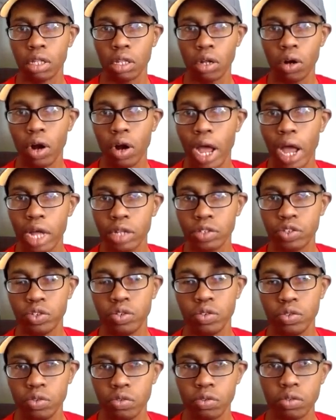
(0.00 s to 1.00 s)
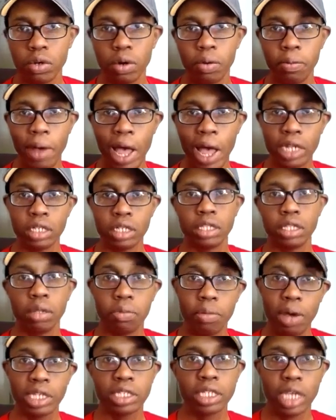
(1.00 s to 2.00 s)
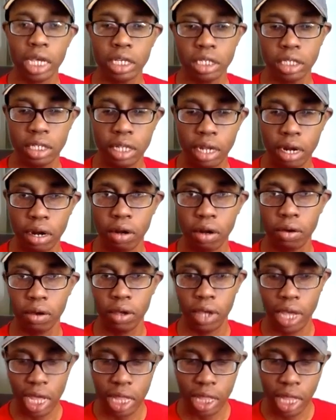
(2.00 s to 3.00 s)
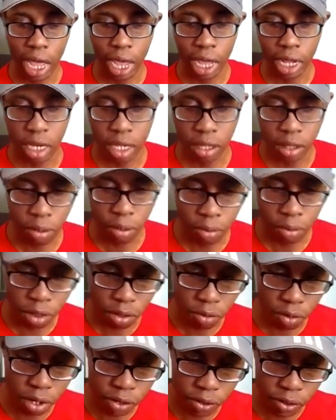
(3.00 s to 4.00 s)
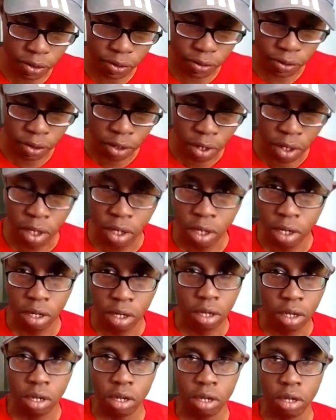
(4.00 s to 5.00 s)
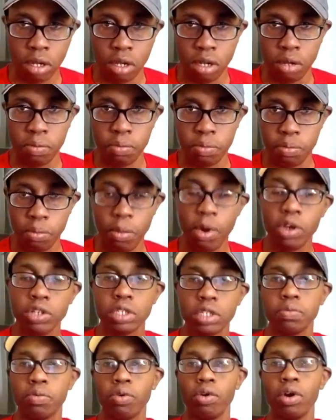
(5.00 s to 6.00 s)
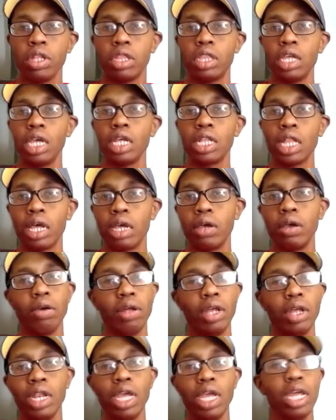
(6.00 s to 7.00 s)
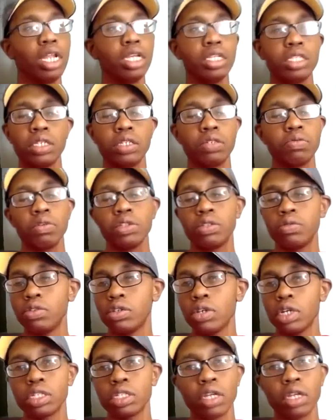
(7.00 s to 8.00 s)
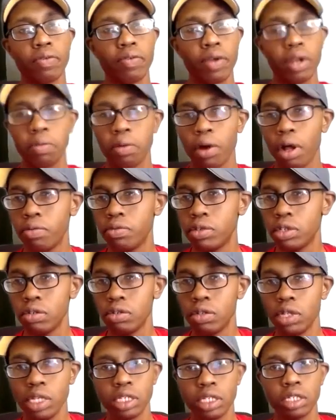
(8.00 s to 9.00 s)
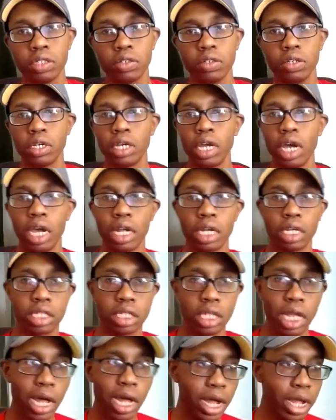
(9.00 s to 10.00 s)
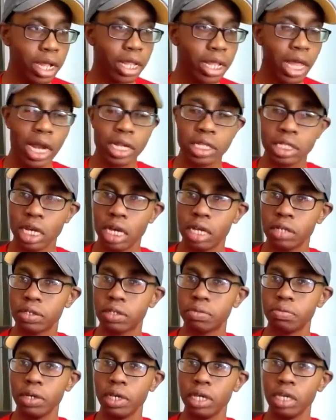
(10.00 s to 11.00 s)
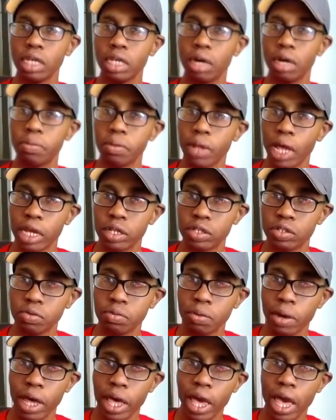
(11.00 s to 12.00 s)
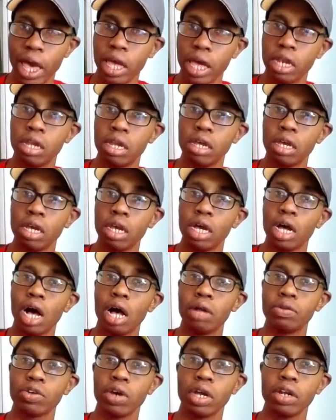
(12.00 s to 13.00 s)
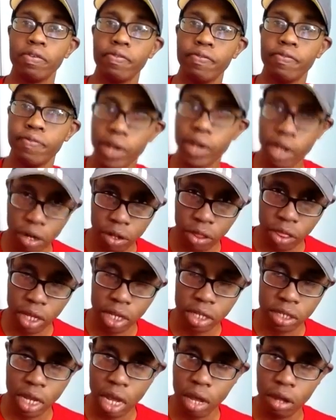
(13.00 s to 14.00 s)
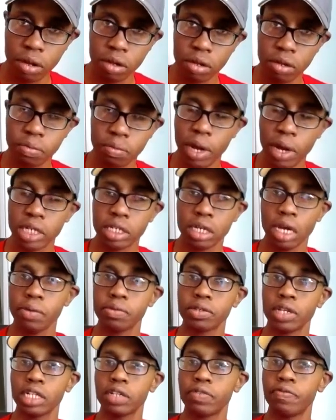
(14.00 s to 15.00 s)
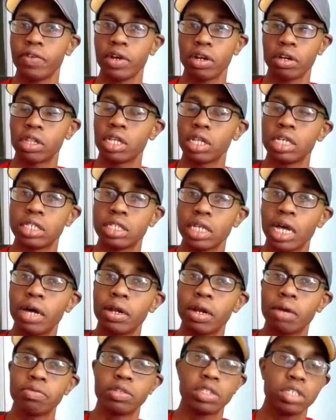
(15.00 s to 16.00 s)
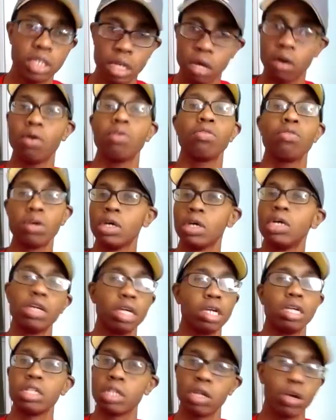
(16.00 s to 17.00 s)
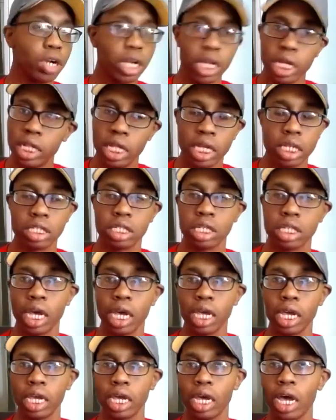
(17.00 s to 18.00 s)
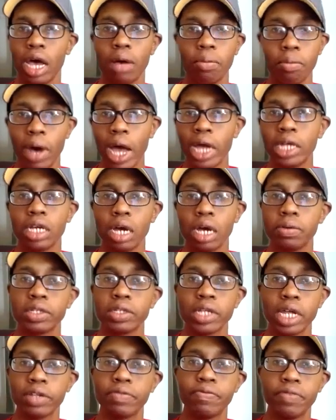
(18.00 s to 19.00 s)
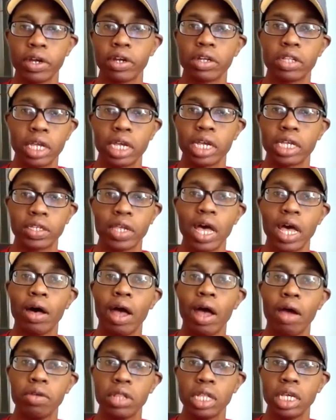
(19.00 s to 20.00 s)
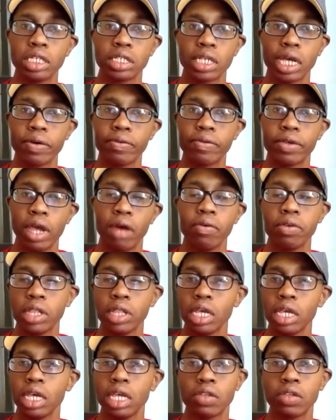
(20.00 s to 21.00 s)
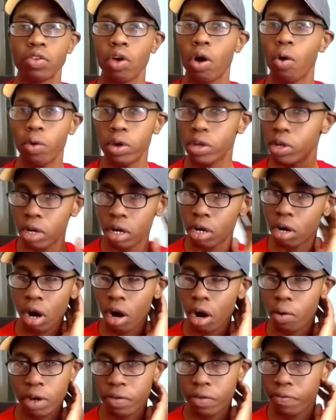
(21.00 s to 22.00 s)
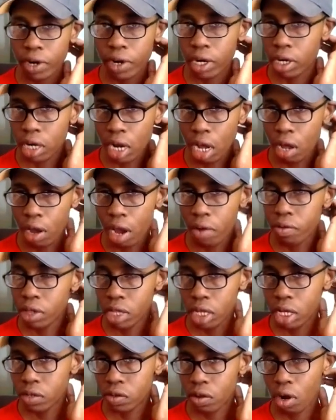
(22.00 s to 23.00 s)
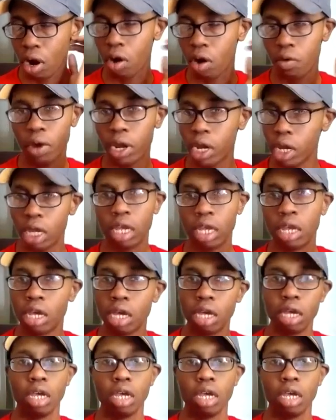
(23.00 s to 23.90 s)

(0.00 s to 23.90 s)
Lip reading: learn how to imagine the best case scenario in that. And then number three is this most important thing in any situation when you're trying to solve any problem, dude. Listen to your gut because a lot of times I'm like to my head. I'm trying to figure things out. My job is not to figure things out, and I'm still learning this. Like my job is not to figure things out. Everything is out. Everything is always already figured out. Everything is already